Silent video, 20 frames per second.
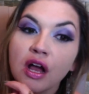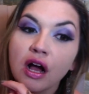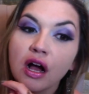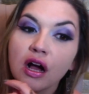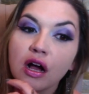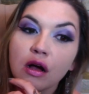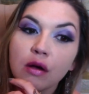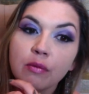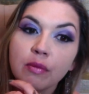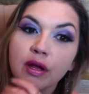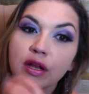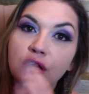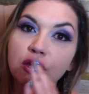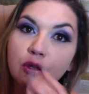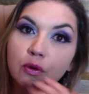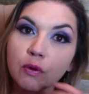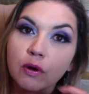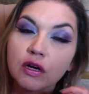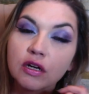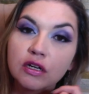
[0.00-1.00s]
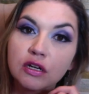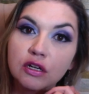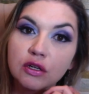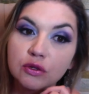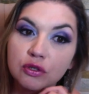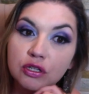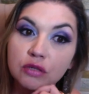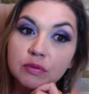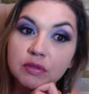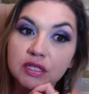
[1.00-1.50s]
and you
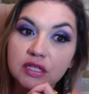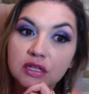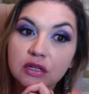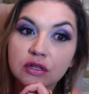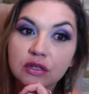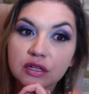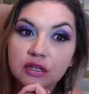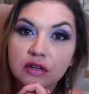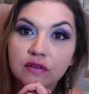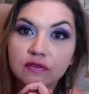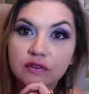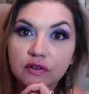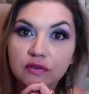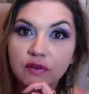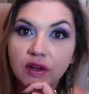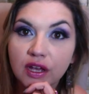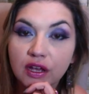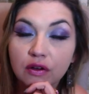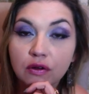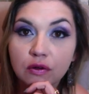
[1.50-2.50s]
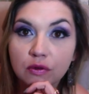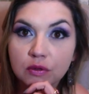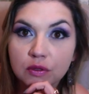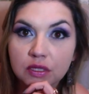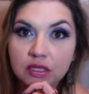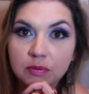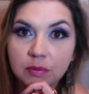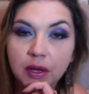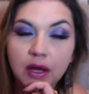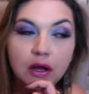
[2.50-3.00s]
should be skilled enough to write your own
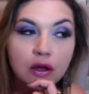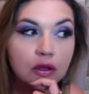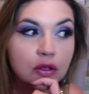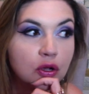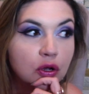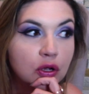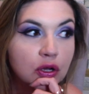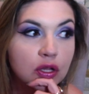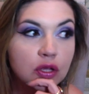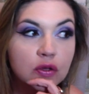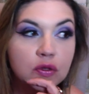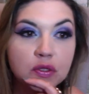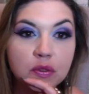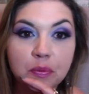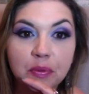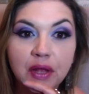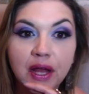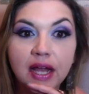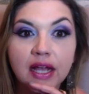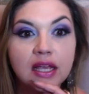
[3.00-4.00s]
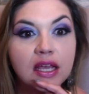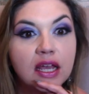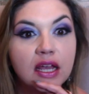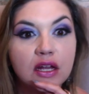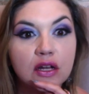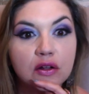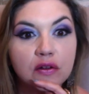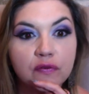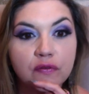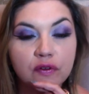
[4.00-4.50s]
spell. You're going to use a black
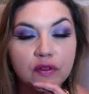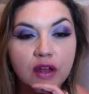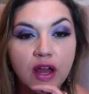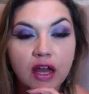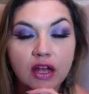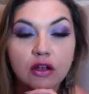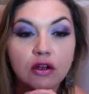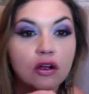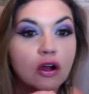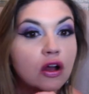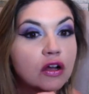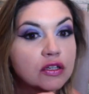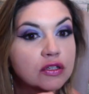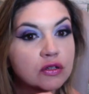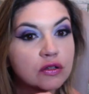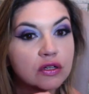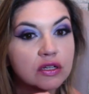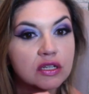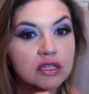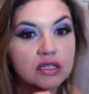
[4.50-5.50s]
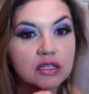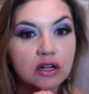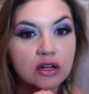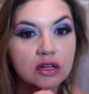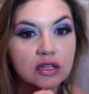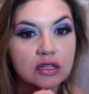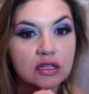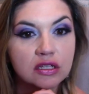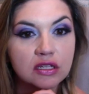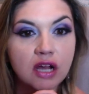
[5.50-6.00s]
candle for that. You're also going to start
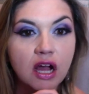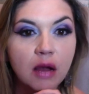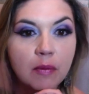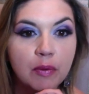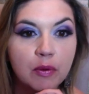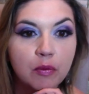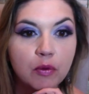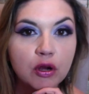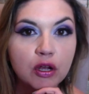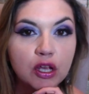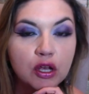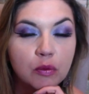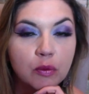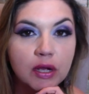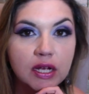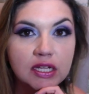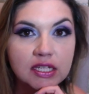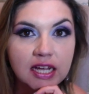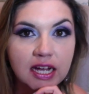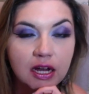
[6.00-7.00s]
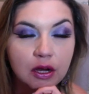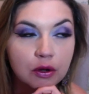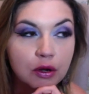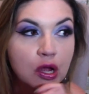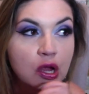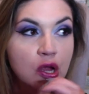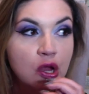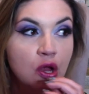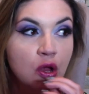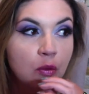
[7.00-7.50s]
at the top and work your way down,
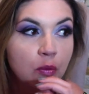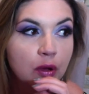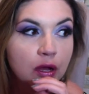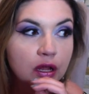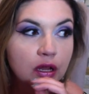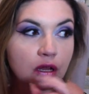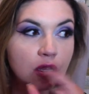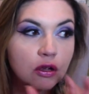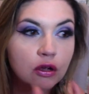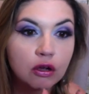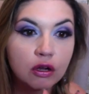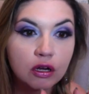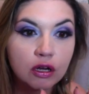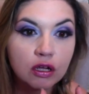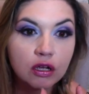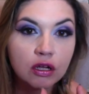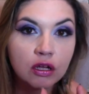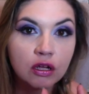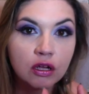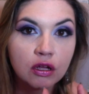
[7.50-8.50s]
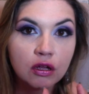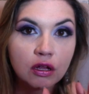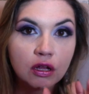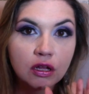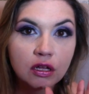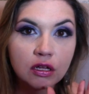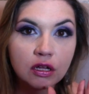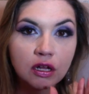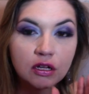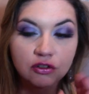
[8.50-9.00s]
but you're going
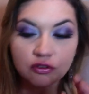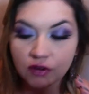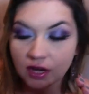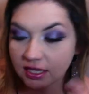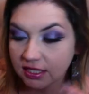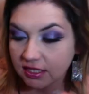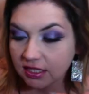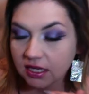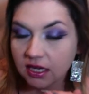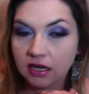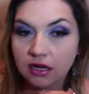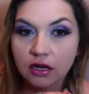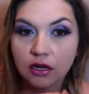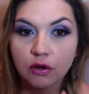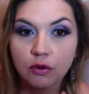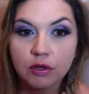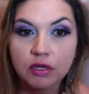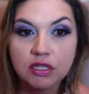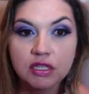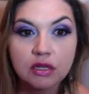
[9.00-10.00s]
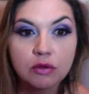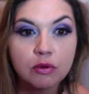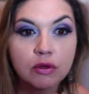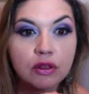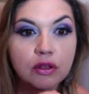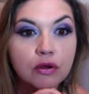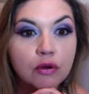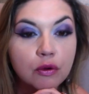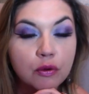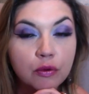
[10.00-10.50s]
to dress it and anoint it with
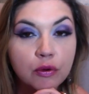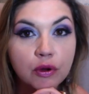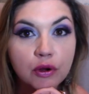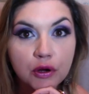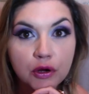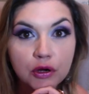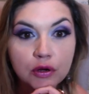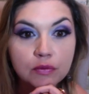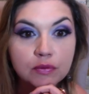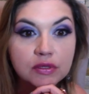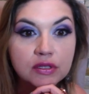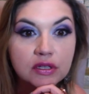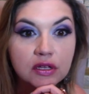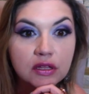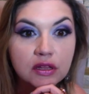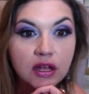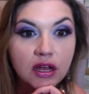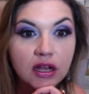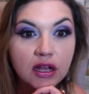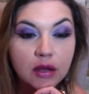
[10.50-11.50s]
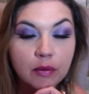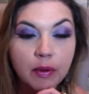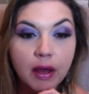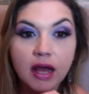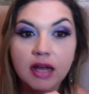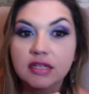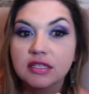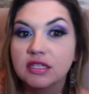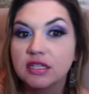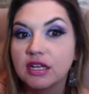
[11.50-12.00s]
your own herbs in that
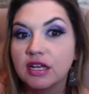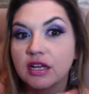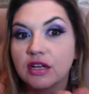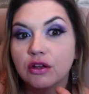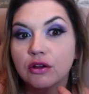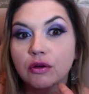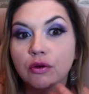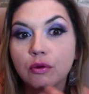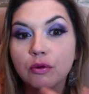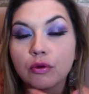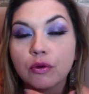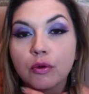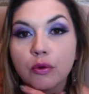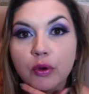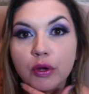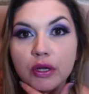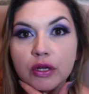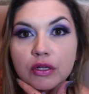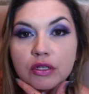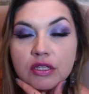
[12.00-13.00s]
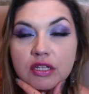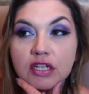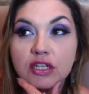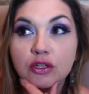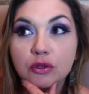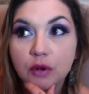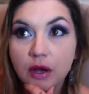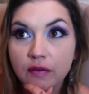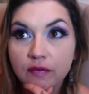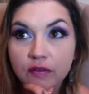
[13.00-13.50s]
capacity and your own oils. They do have